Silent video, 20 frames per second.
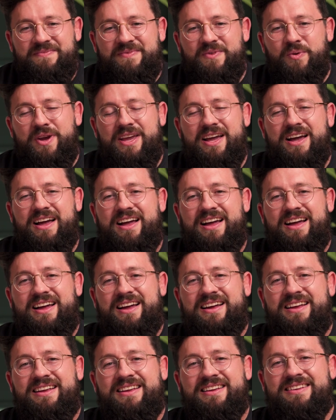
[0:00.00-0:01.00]
we
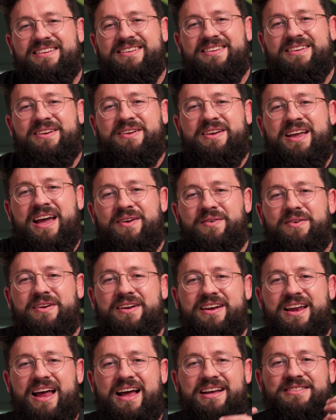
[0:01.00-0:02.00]
I kind of
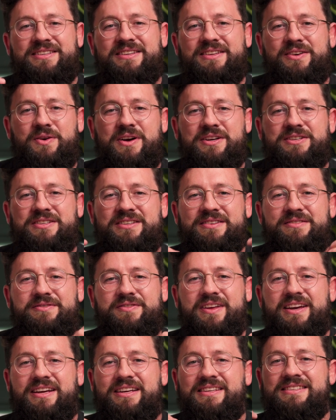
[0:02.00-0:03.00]
wanted to ask you the question of
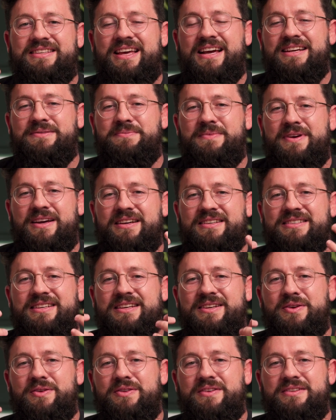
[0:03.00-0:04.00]
like Tex-Mex. I
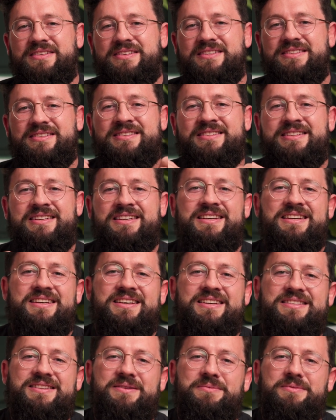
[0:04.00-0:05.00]
know this is
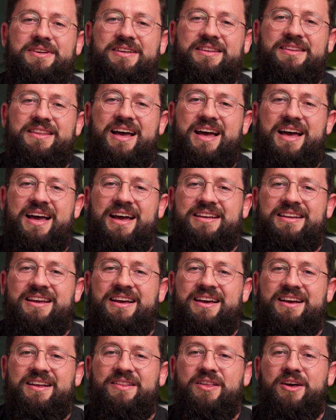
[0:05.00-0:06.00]
something that
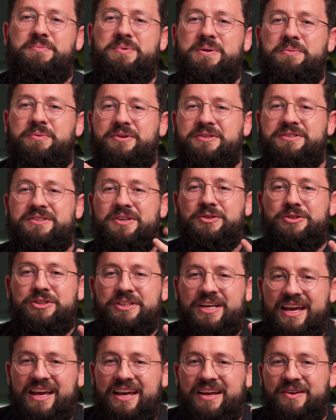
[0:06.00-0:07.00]
a lot of people
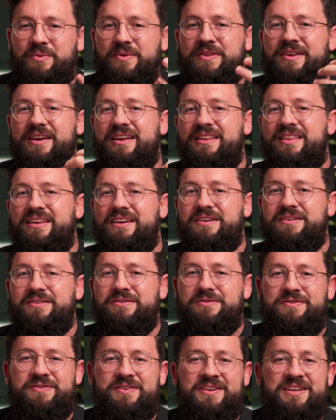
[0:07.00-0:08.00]
associate when they think
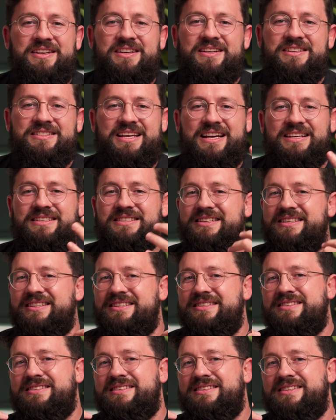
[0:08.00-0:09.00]
of
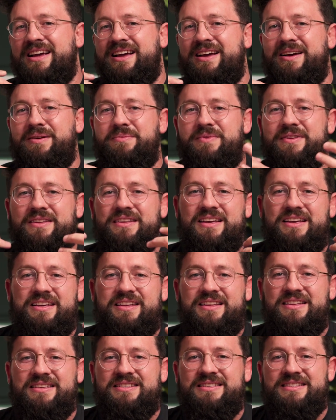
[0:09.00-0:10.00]
Texas,
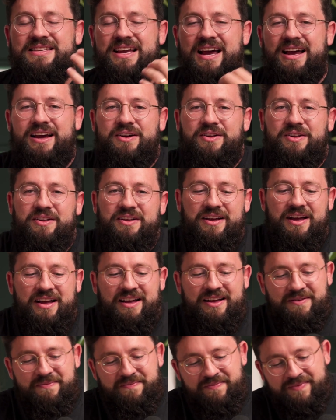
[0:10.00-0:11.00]
the style,
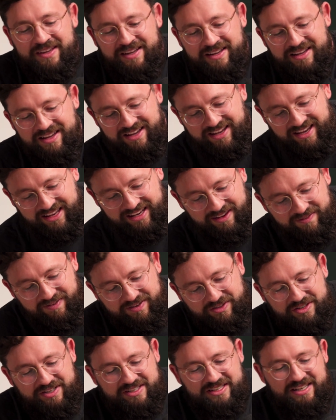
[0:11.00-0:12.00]
and
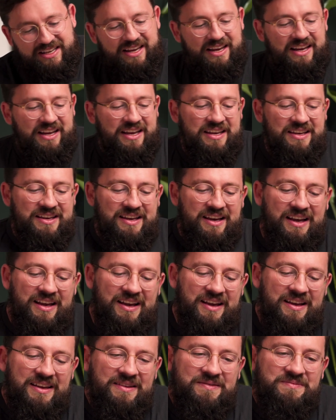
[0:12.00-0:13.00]
even just like,
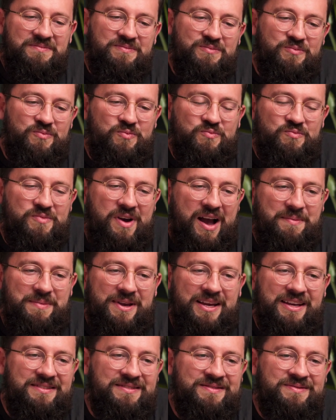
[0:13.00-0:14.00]
I
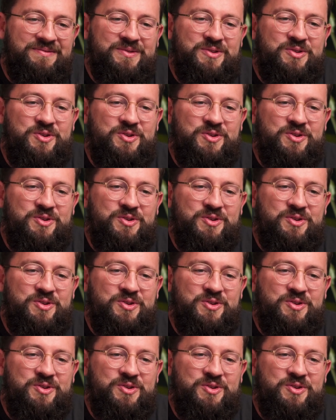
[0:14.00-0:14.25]
mean,